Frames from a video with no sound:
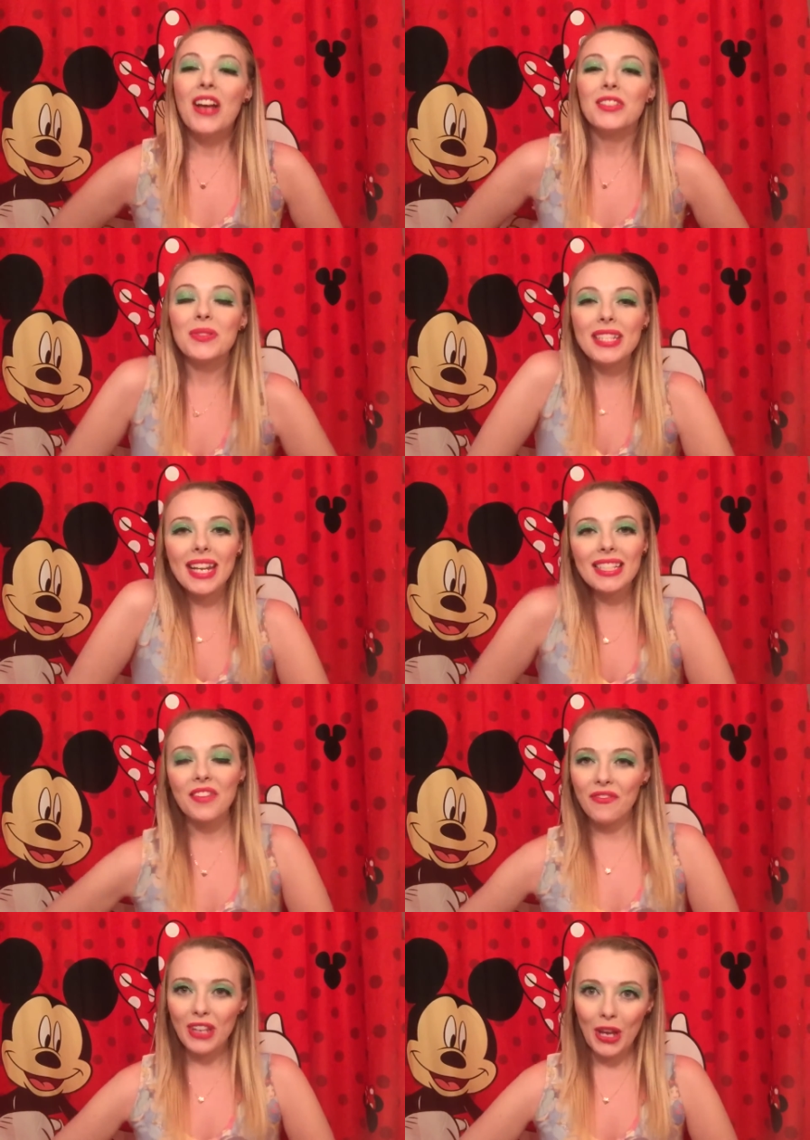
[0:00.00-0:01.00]
So today's
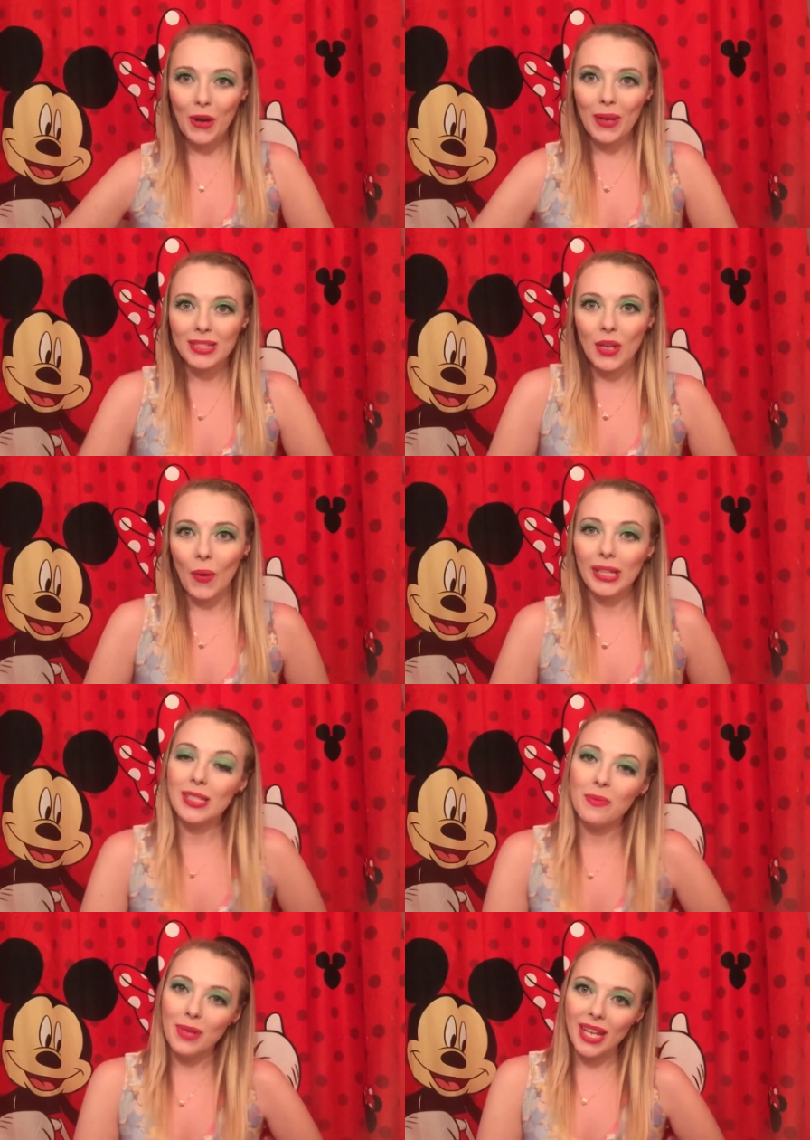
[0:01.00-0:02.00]
video is going
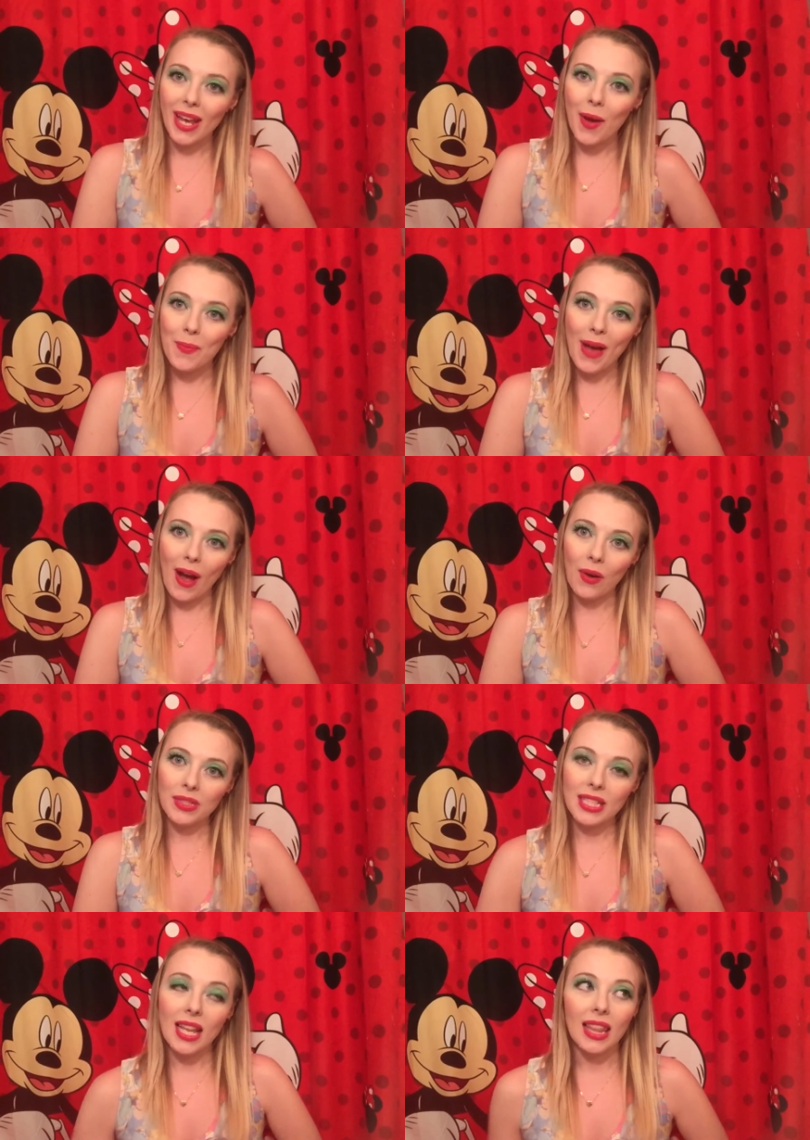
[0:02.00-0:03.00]
to be
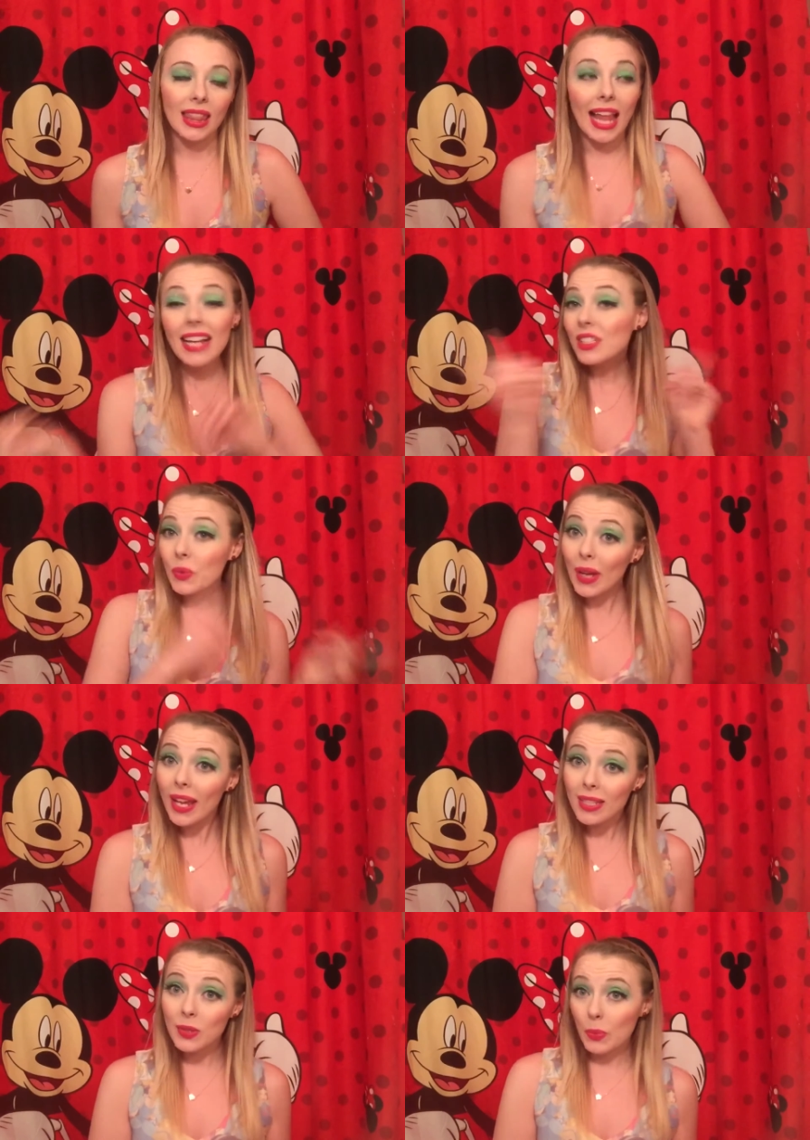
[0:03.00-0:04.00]
about last
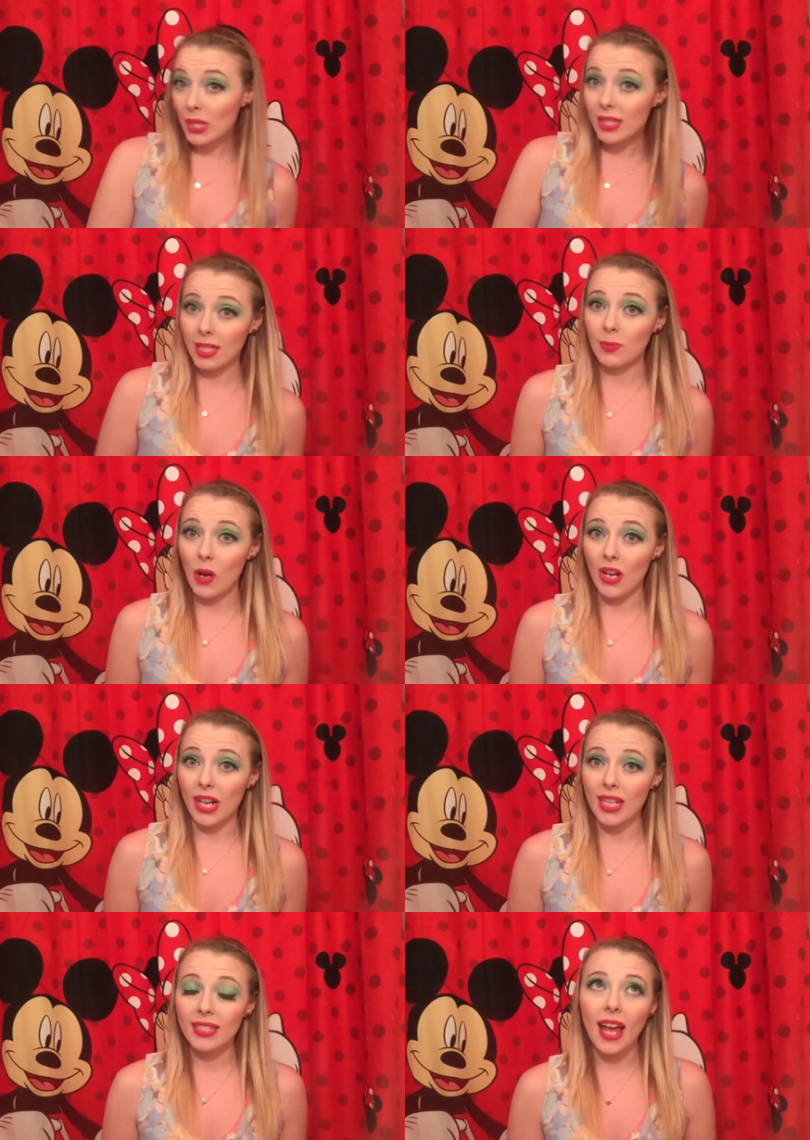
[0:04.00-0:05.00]
weekend's princess
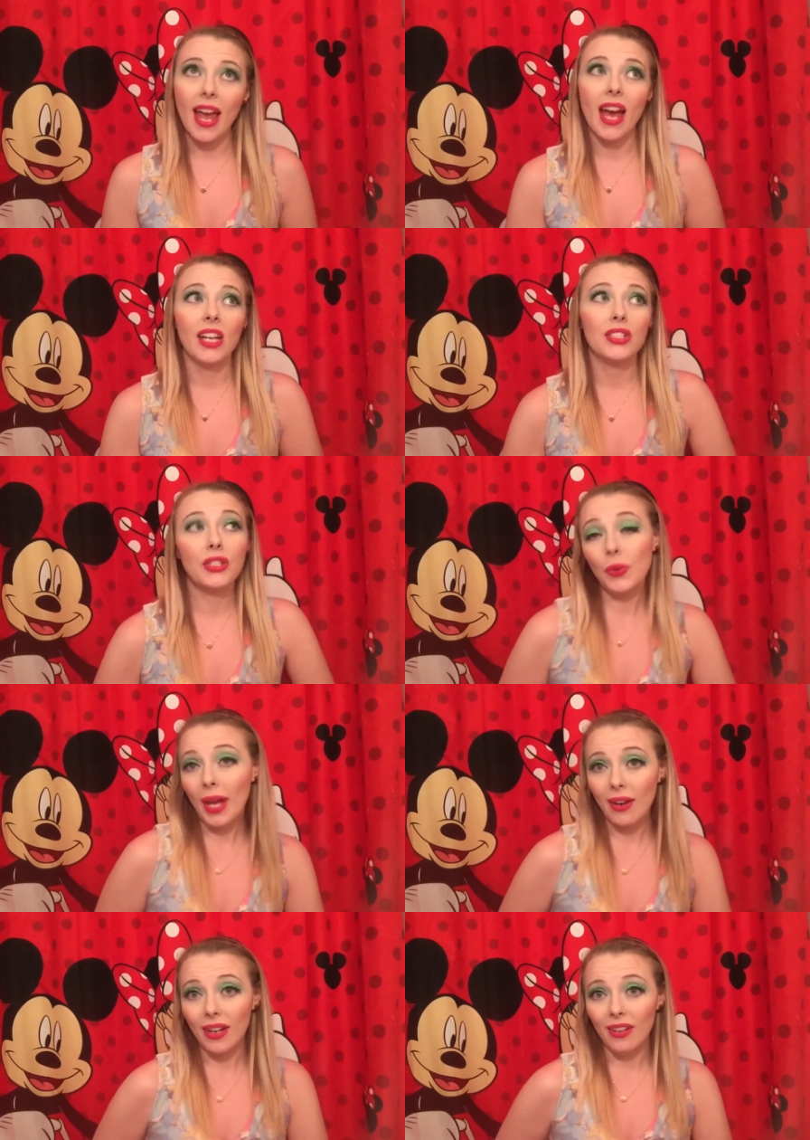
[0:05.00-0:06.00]
parties. I had two
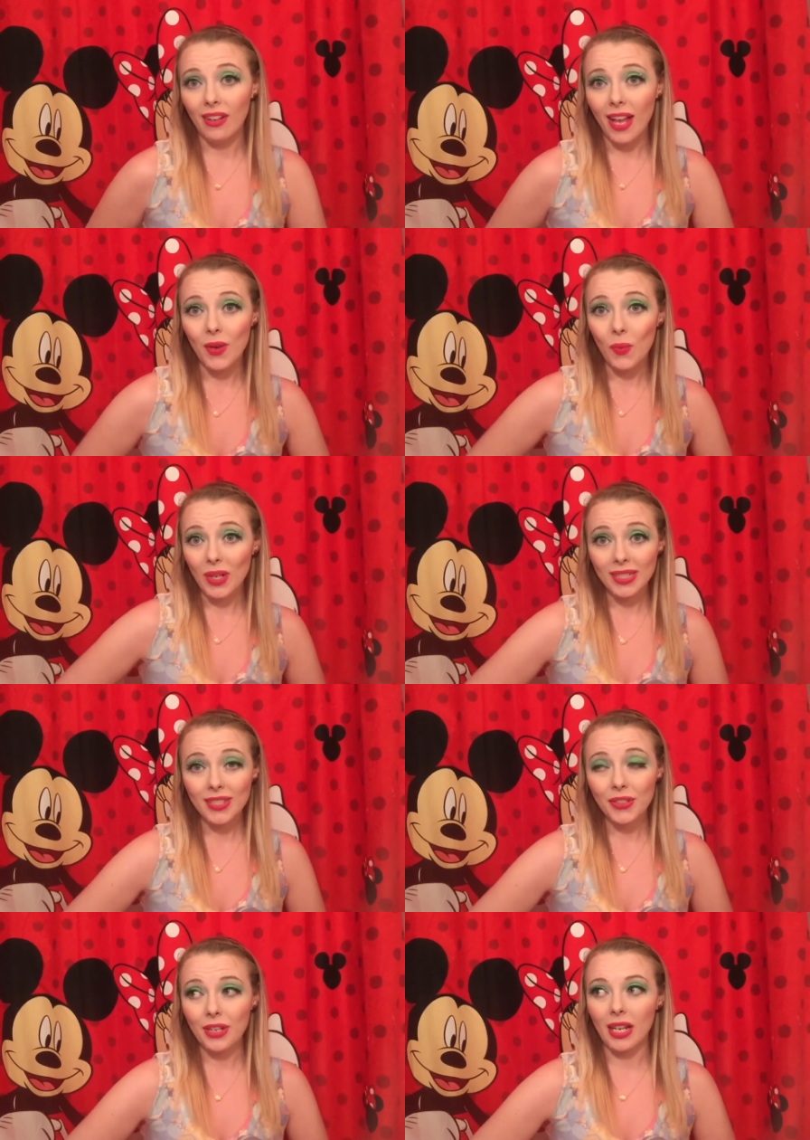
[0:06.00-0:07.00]
Ariel and one
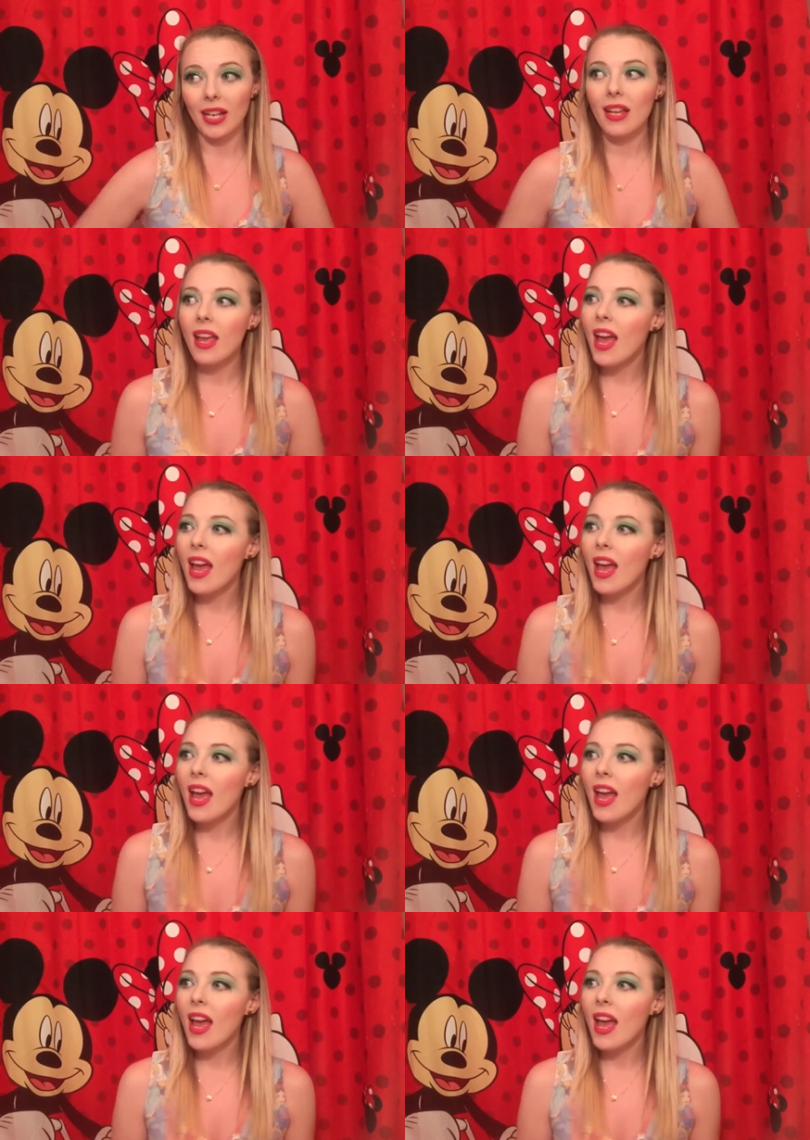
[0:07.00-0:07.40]
Cinderella.